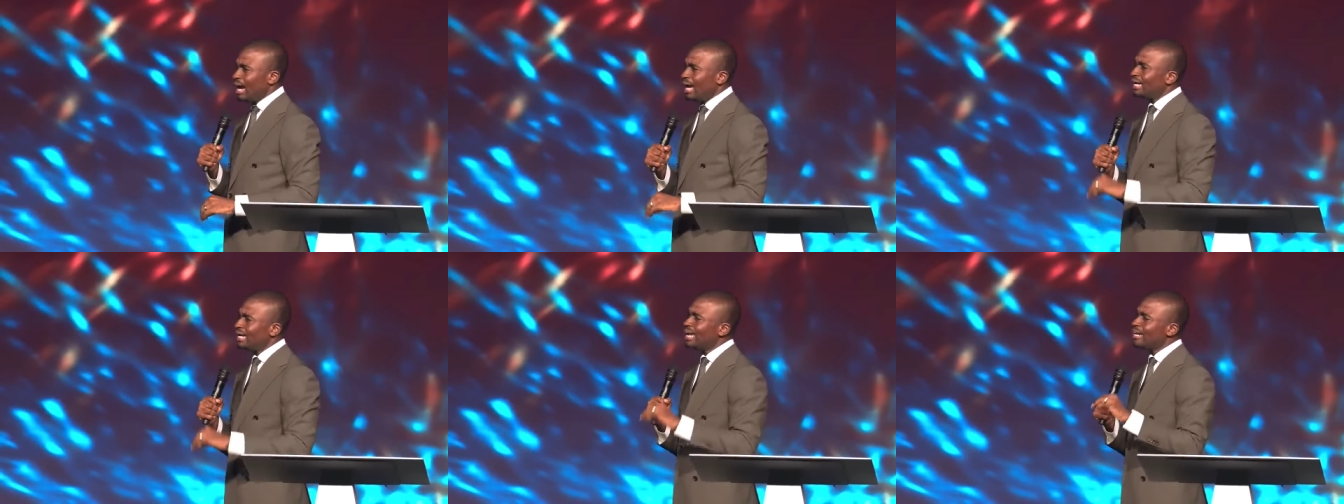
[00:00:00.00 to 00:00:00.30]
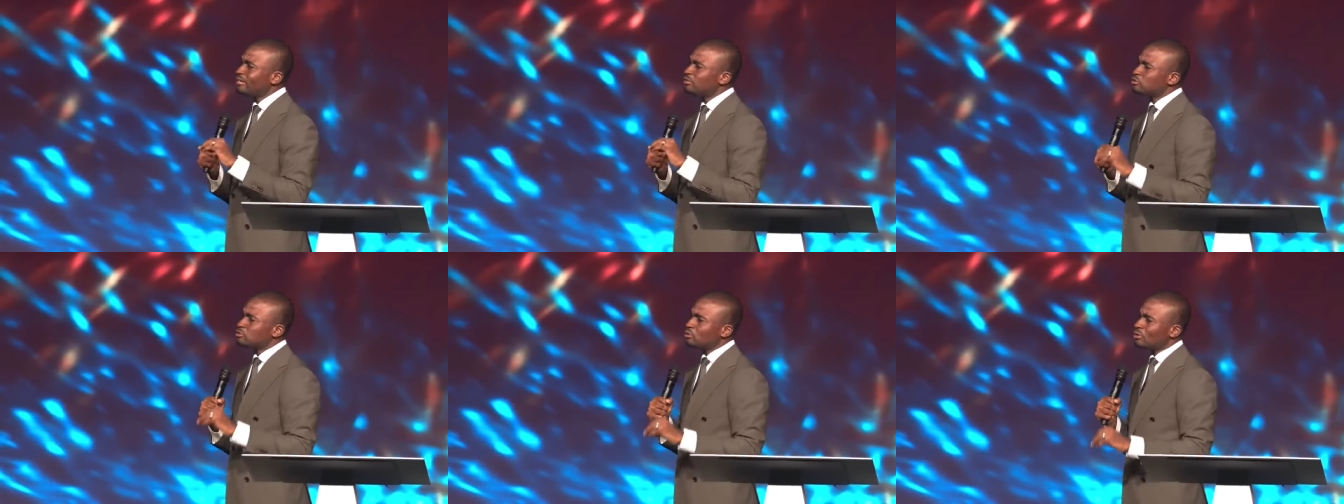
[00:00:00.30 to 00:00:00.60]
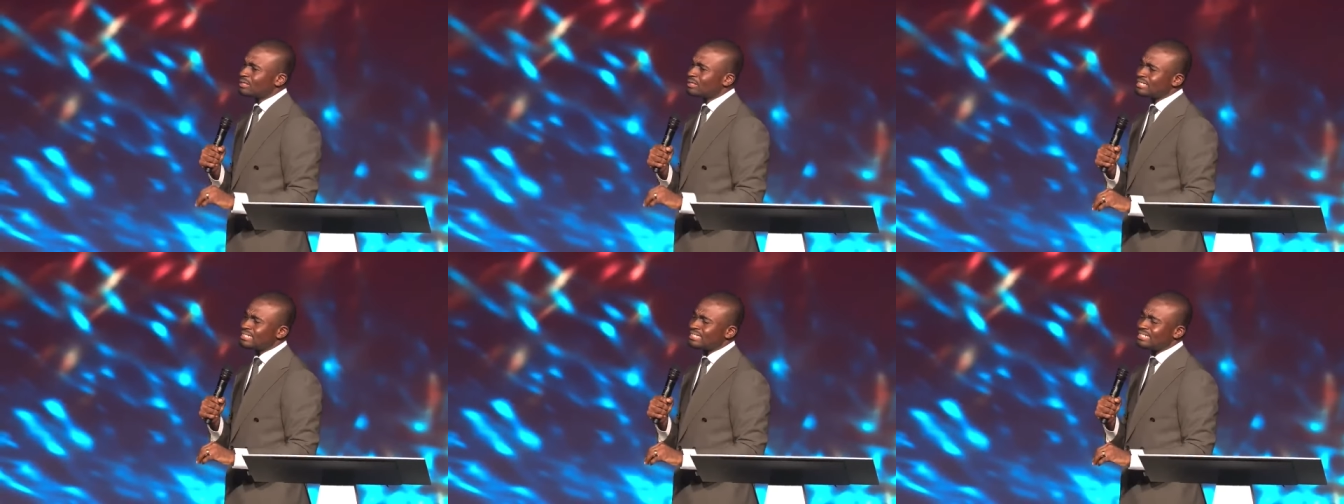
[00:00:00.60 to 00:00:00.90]
I'd like you
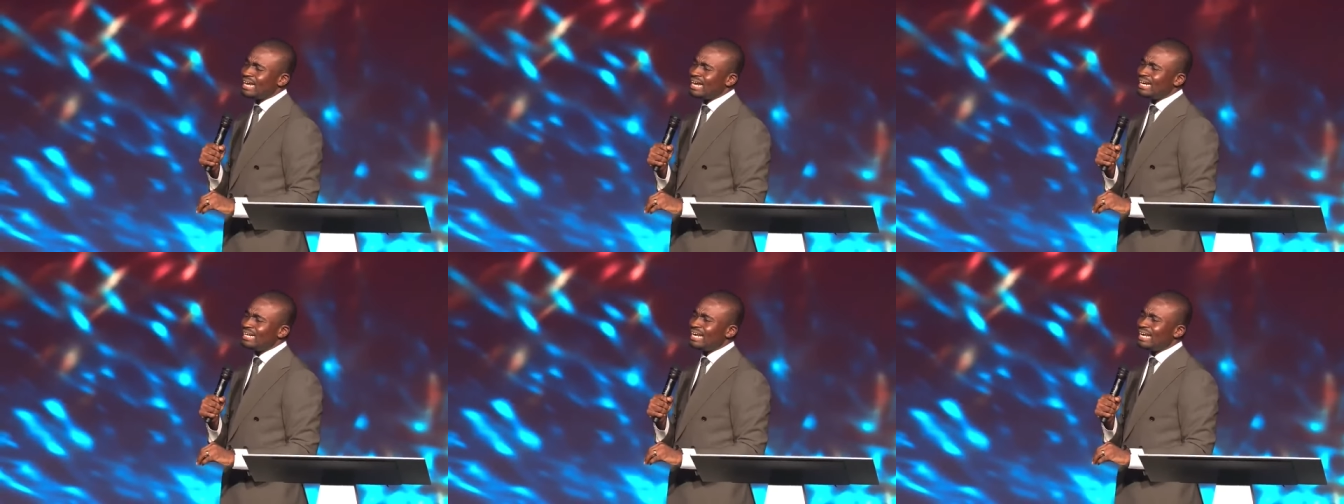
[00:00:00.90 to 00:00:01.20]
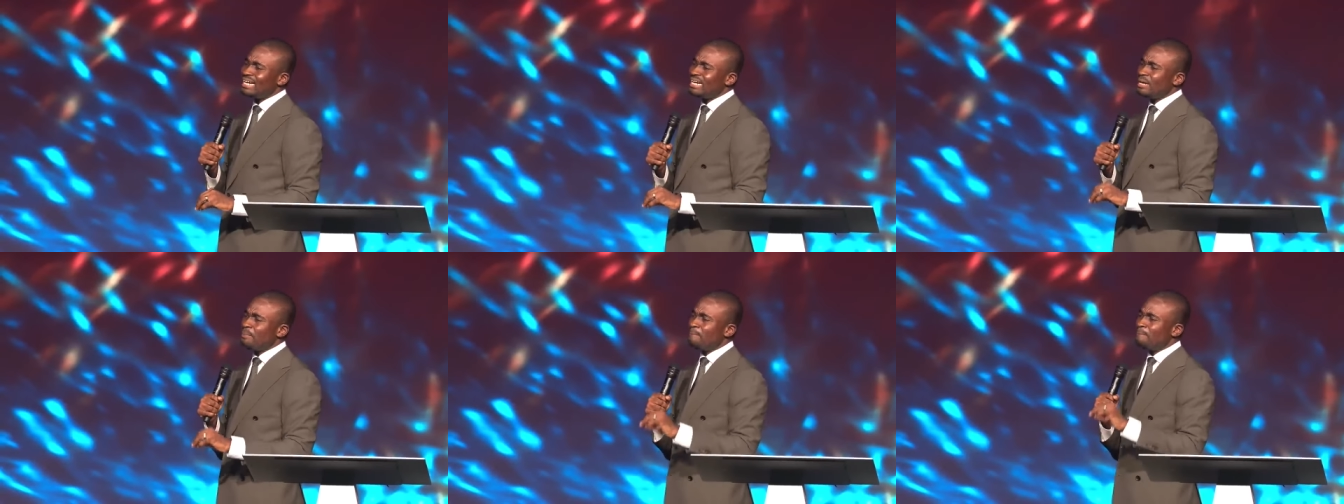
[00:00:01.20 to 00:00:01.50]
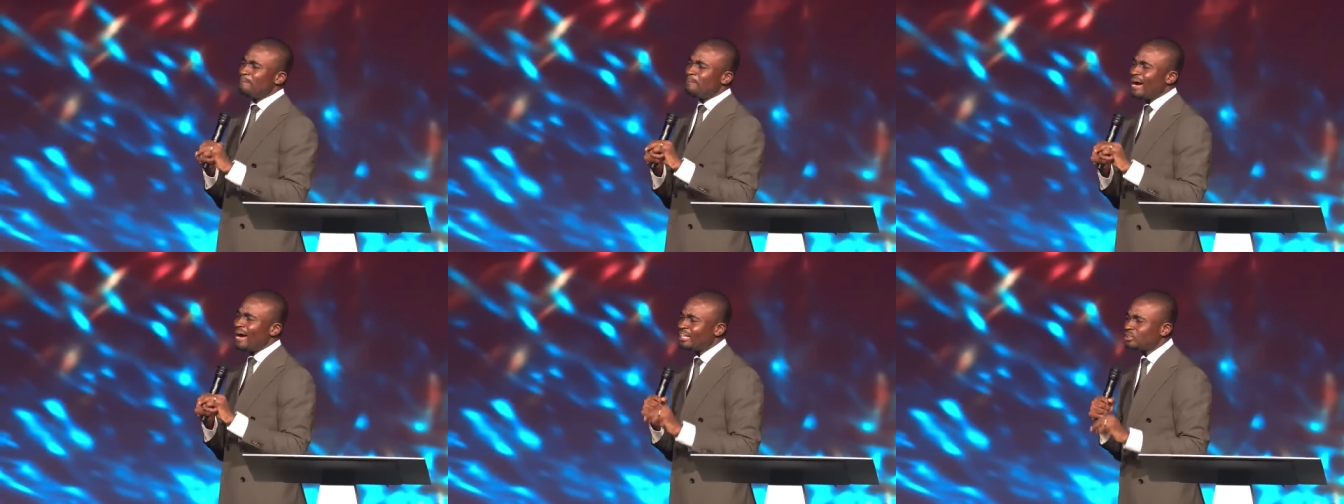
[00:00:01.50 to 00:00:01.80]
to understand that the
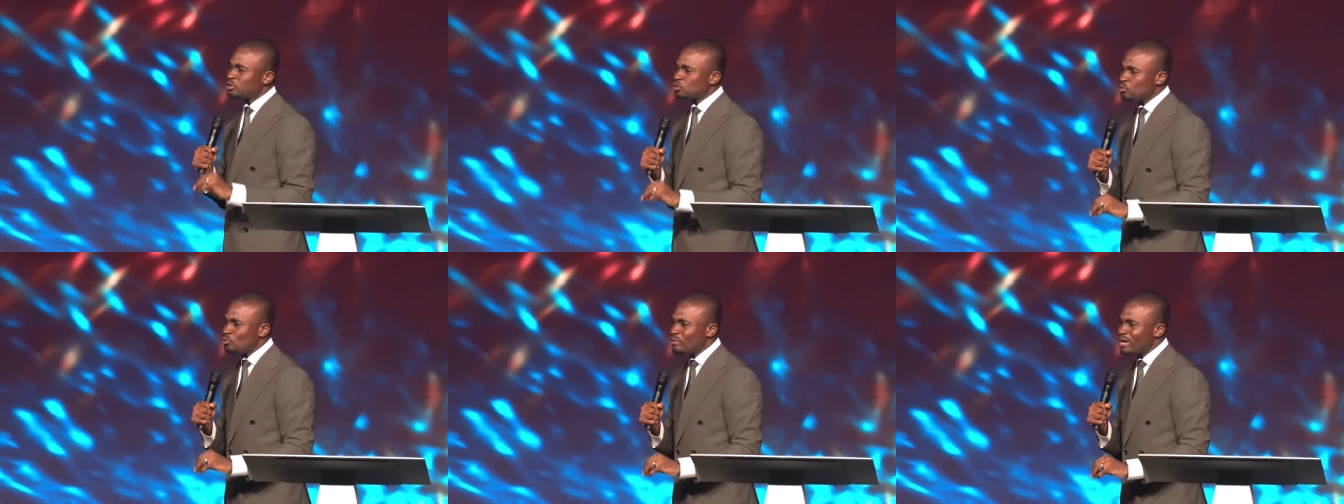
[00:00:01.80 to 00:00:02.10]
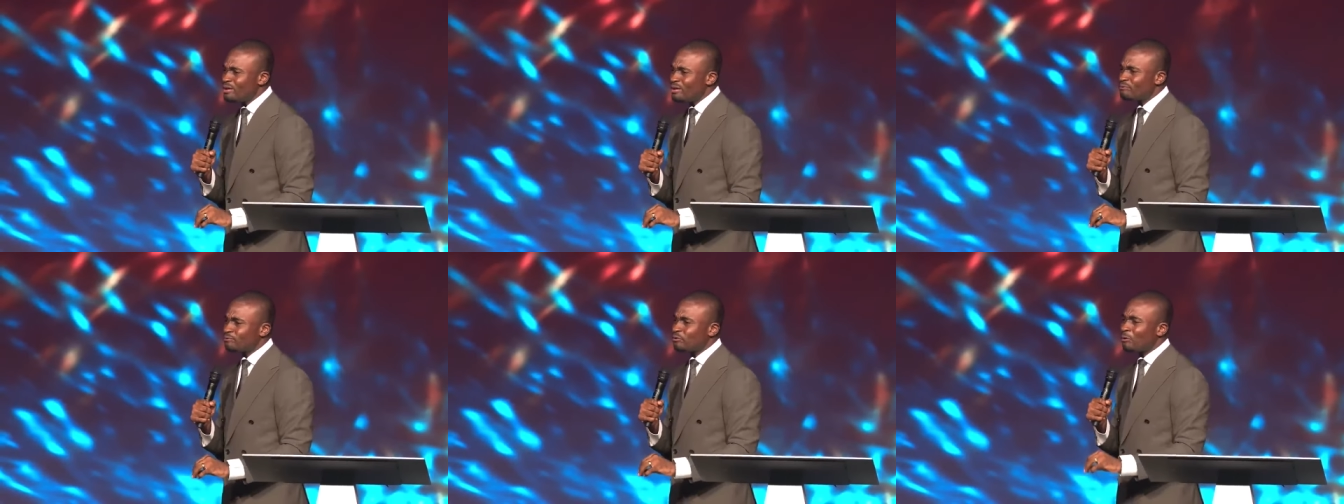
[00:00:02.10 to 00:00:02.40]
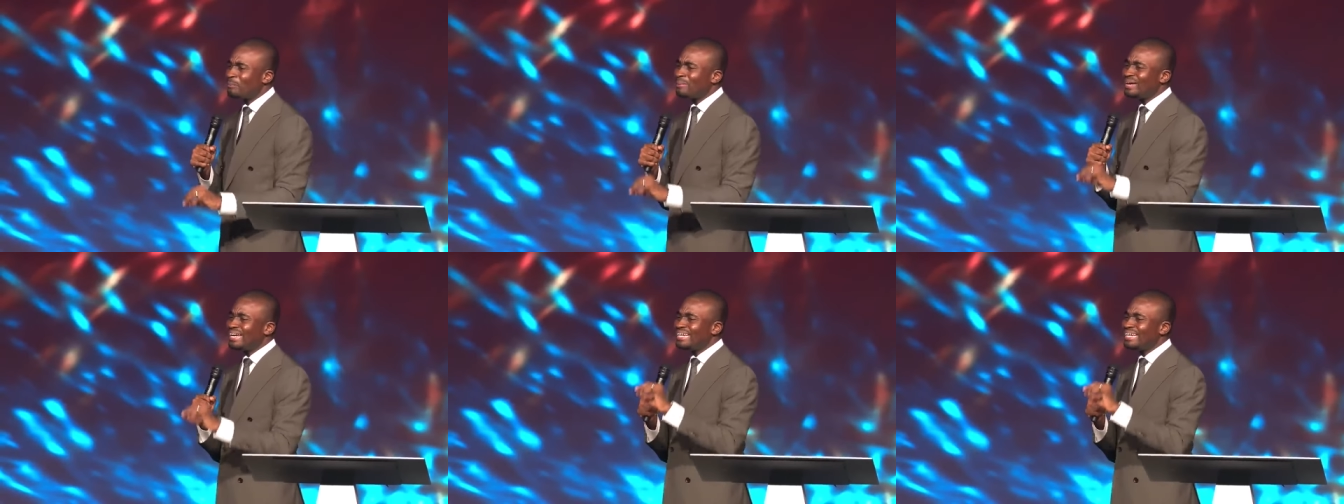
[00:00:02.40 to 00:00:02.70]
pathway from